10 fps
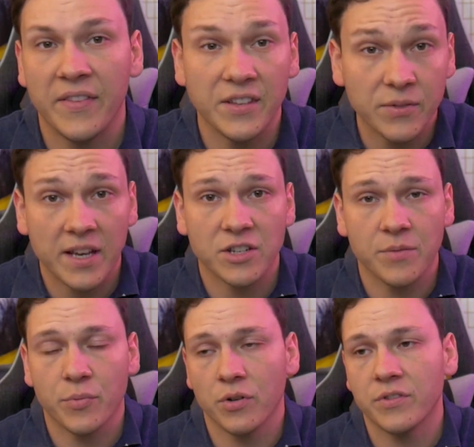And this was
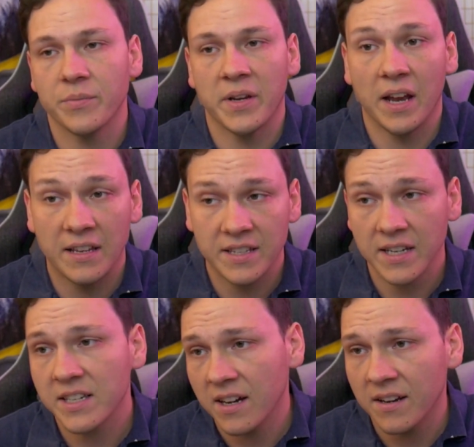actually proved to me. I
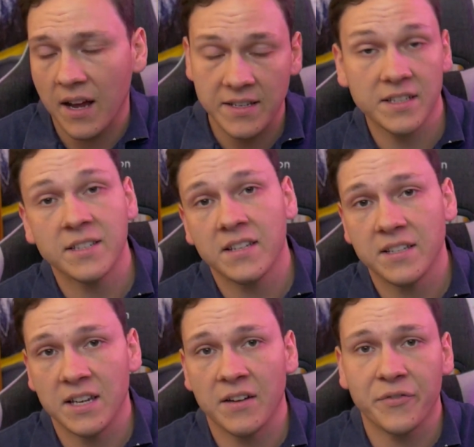sat down, I did a C
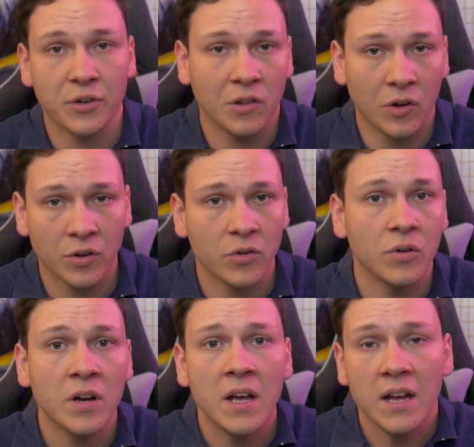T F for a
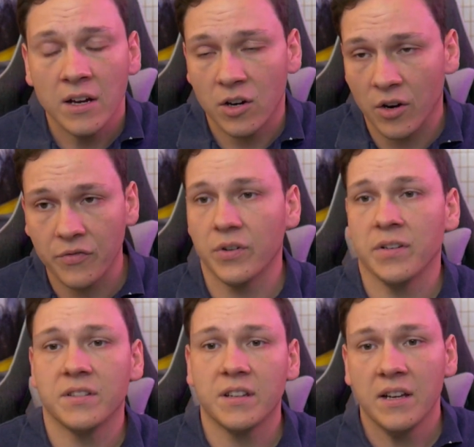local
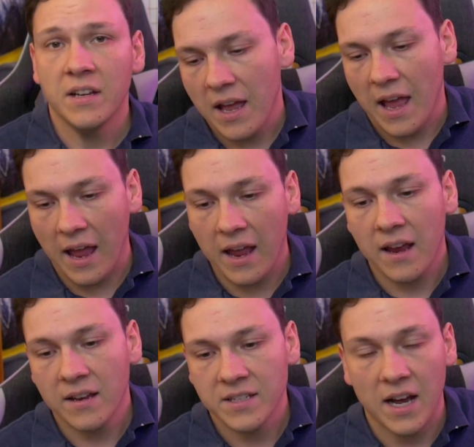conference,
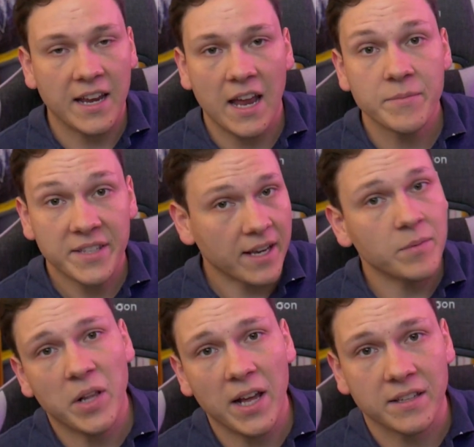and I came
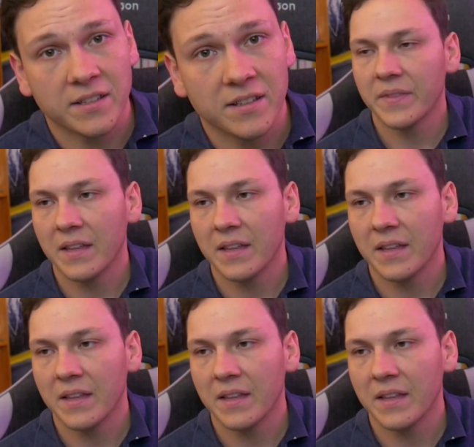second place.